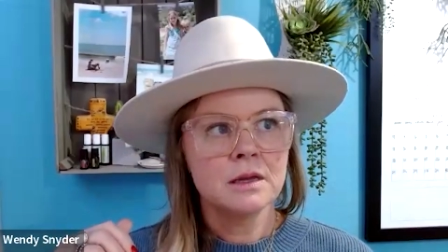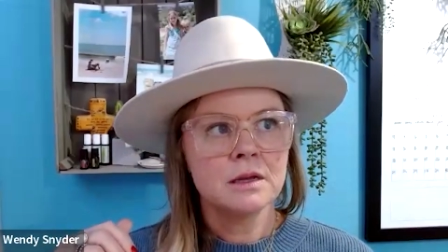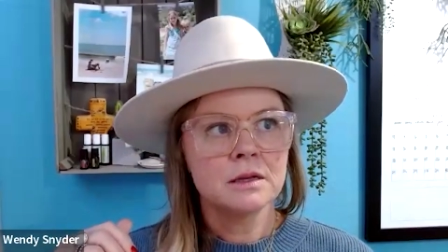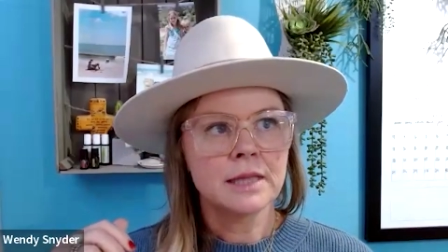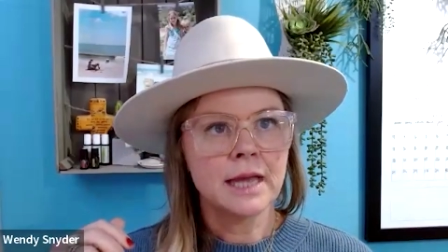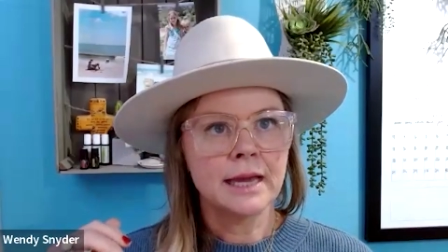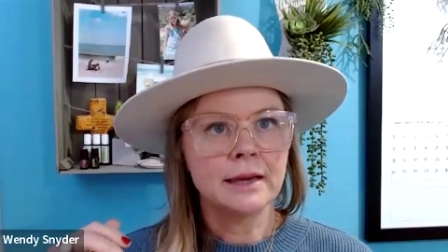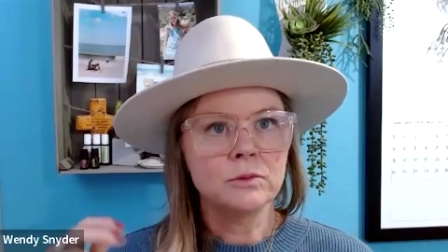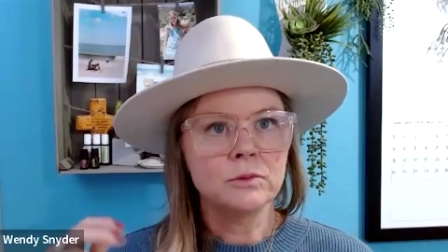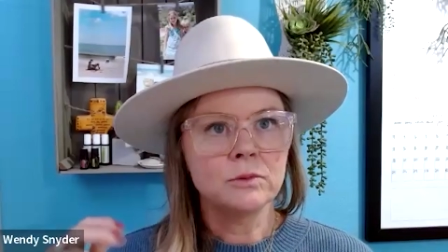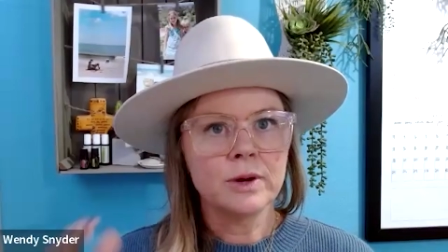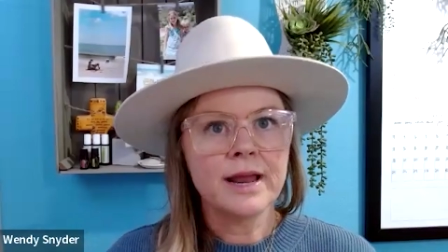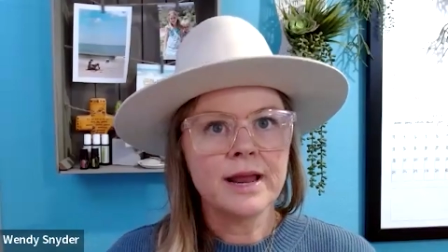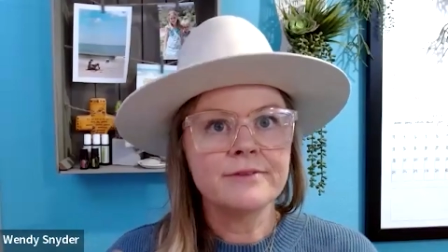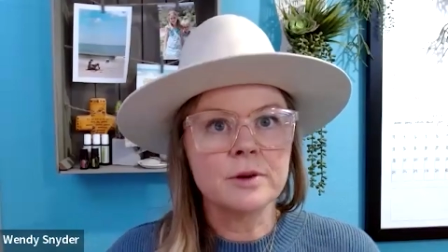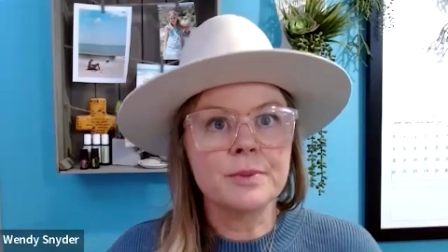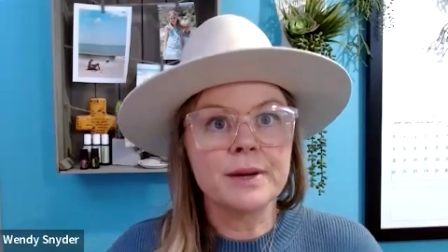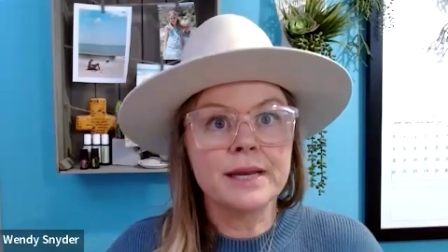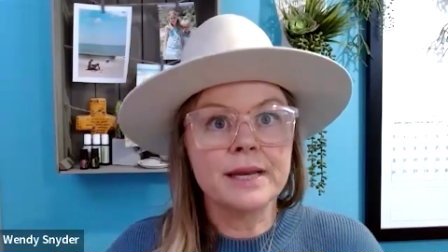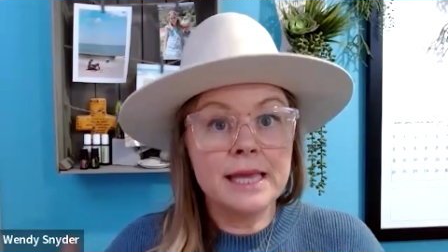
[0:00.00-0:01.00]
like
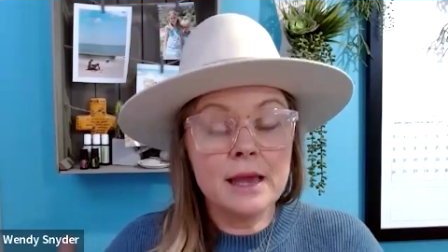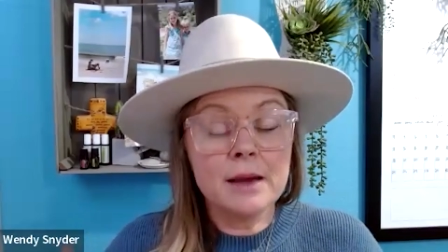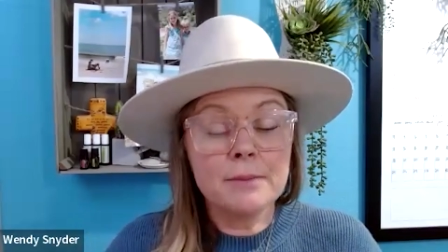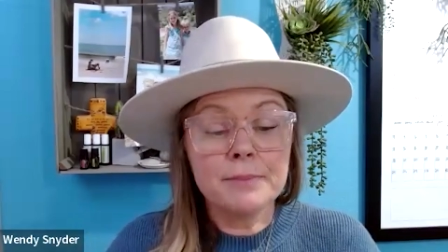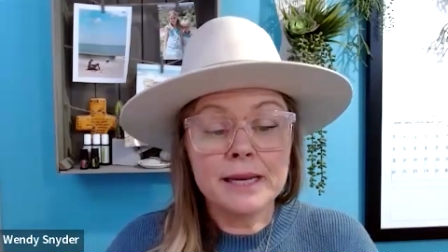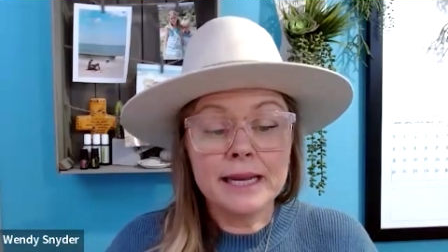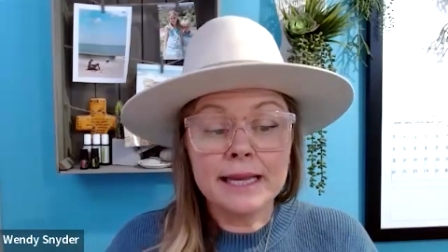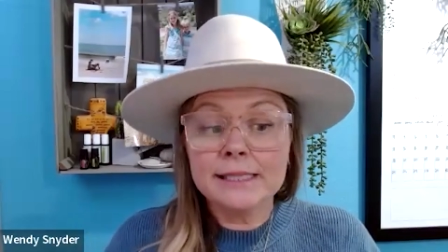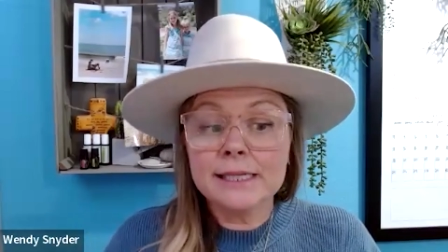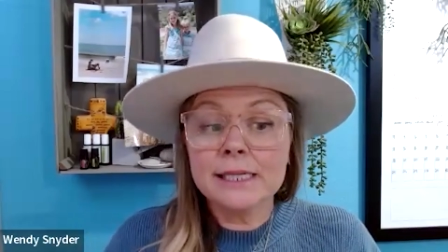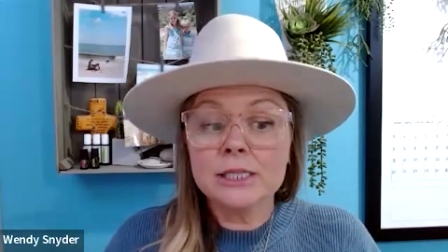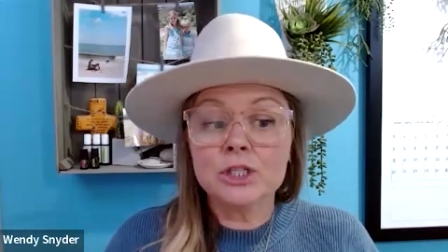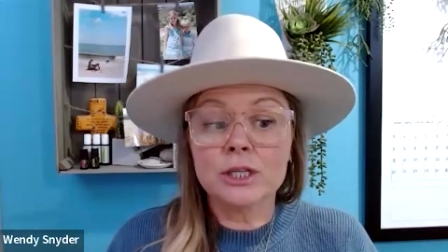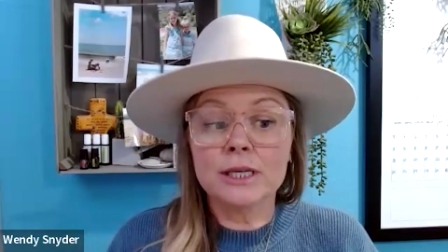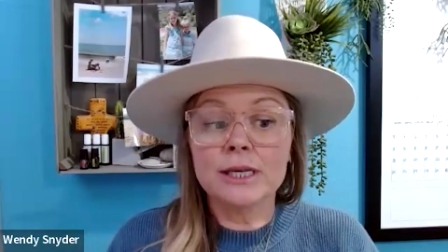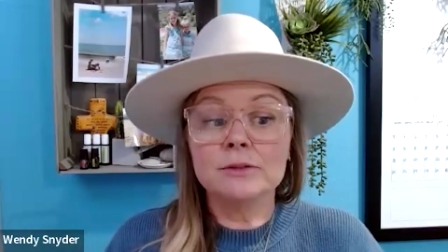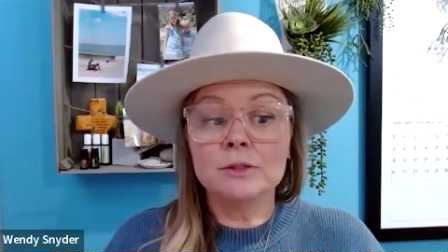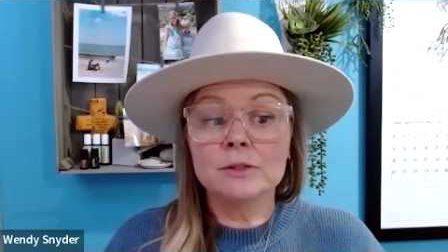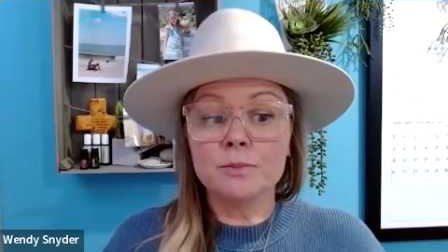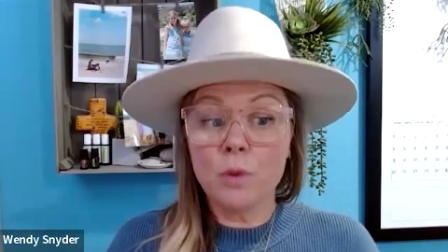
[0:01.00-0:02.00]
whatever. But
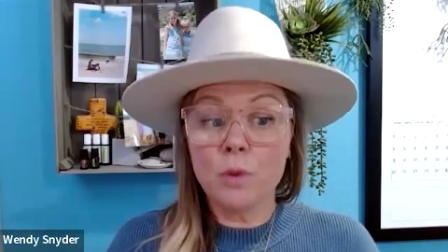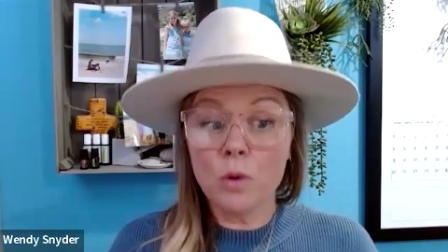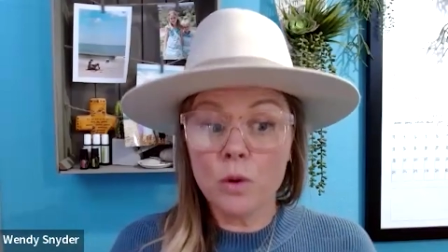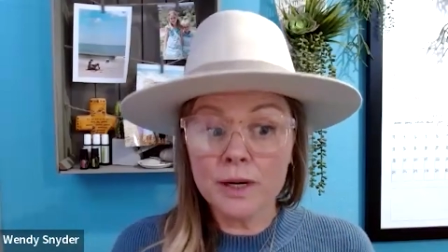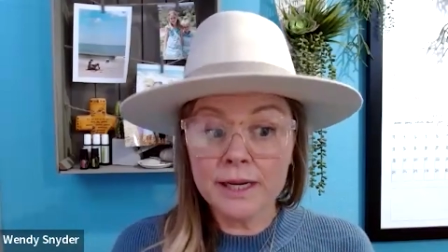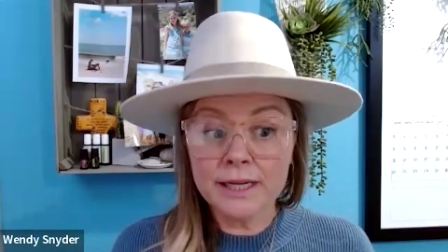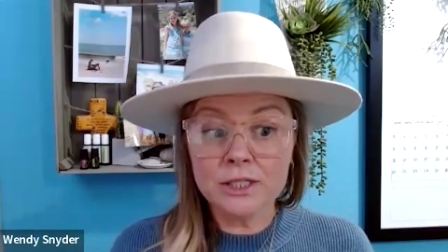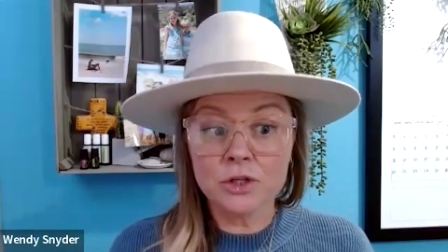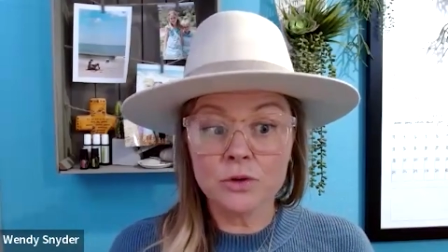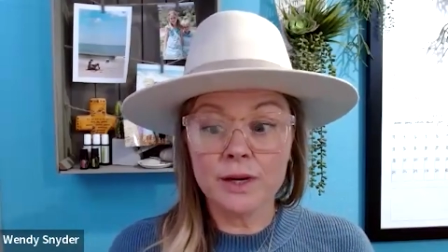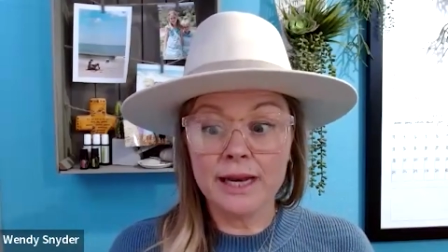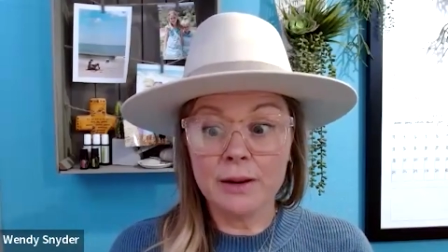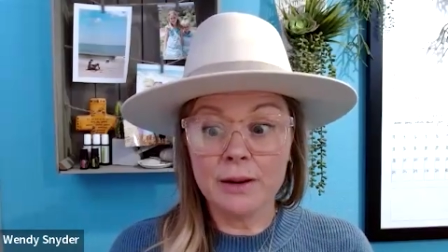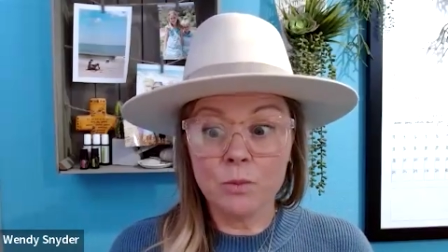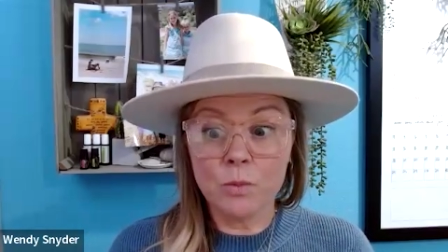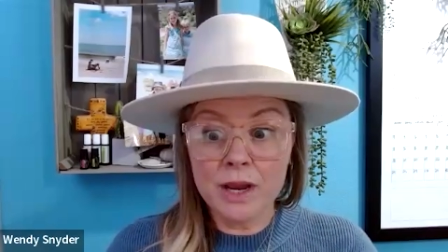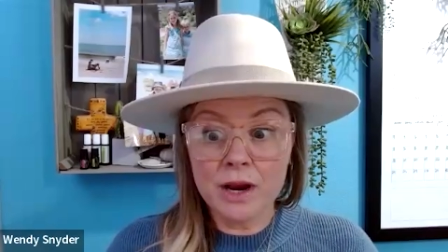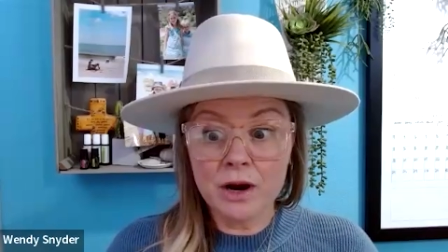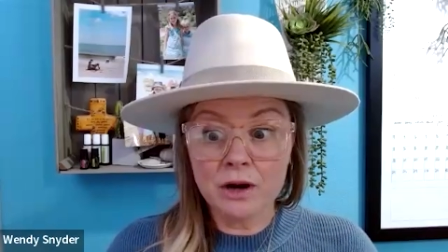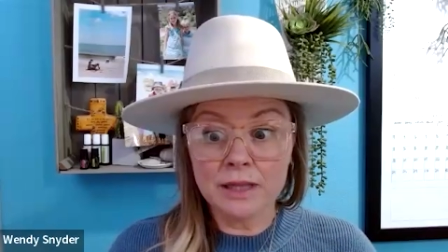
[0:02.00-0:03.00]
essentially he was born into it,
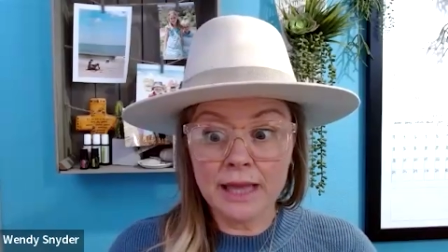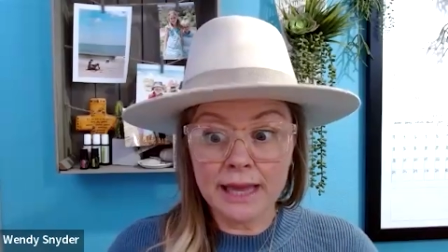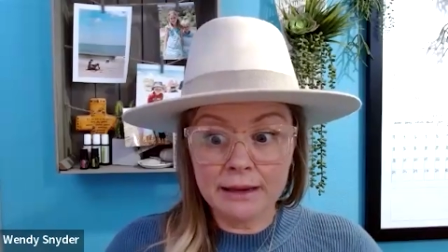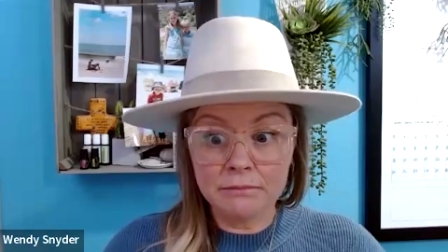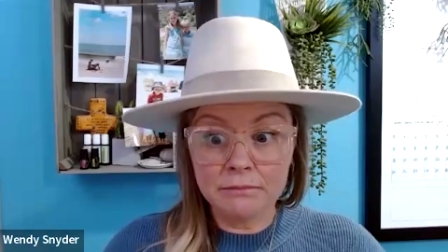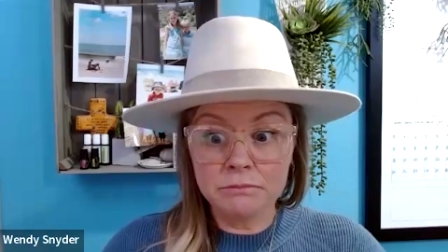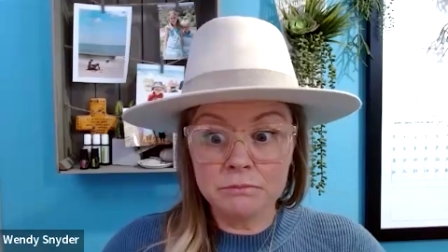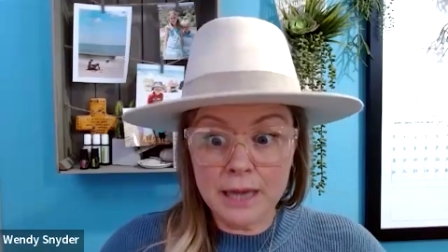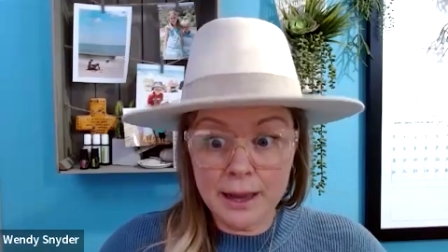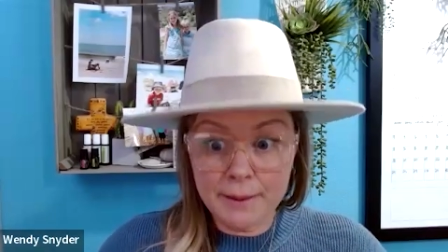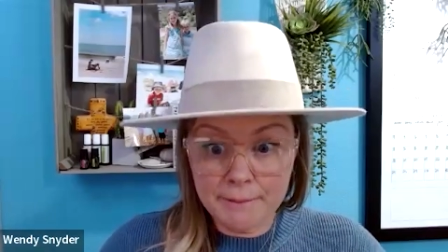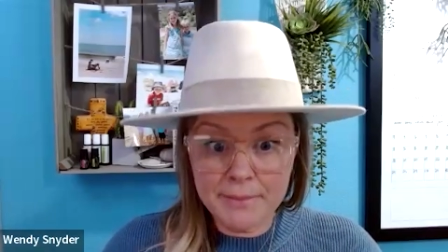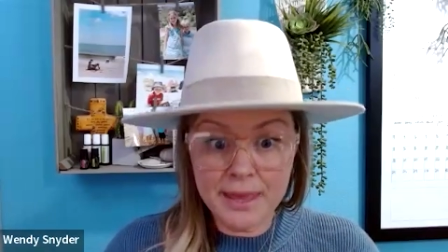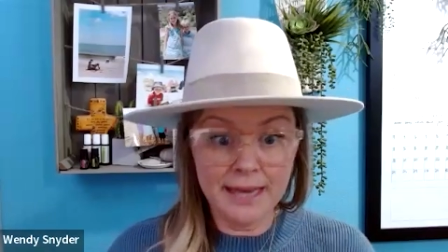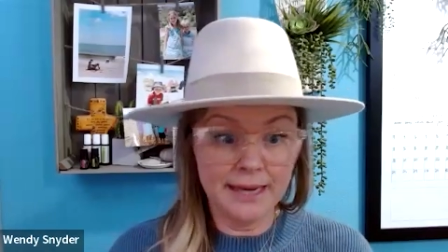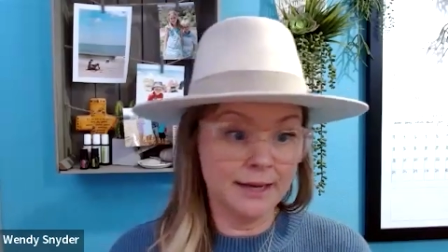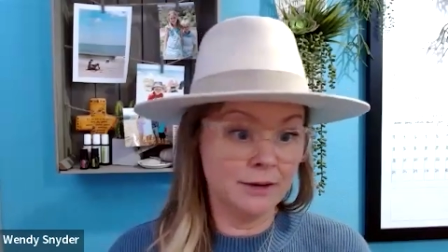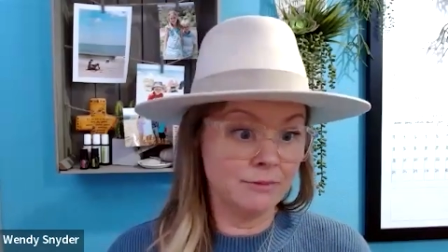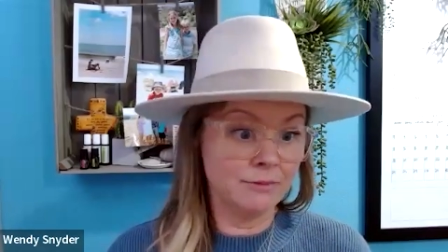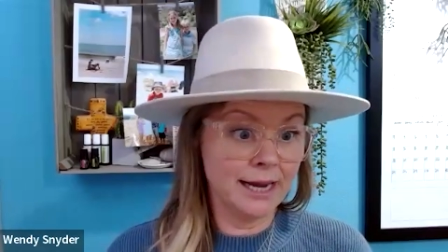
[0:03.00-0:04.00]
and we are like
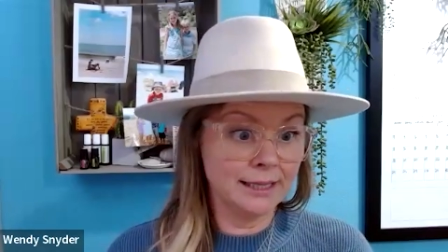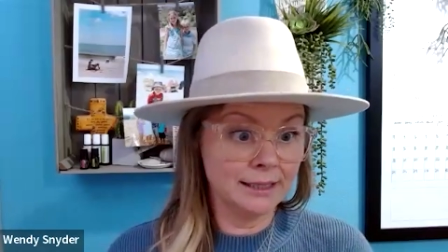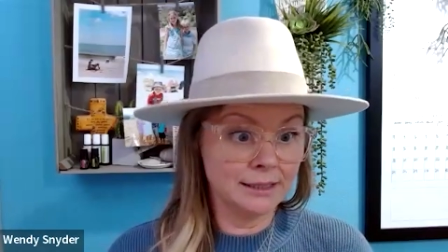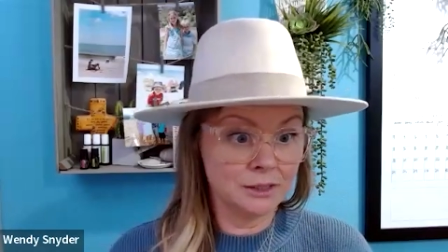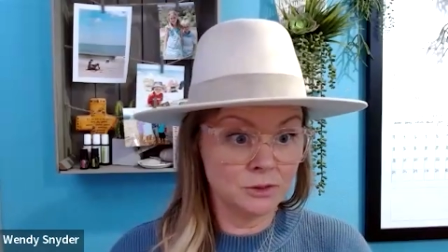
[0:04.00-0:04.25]
committed, right?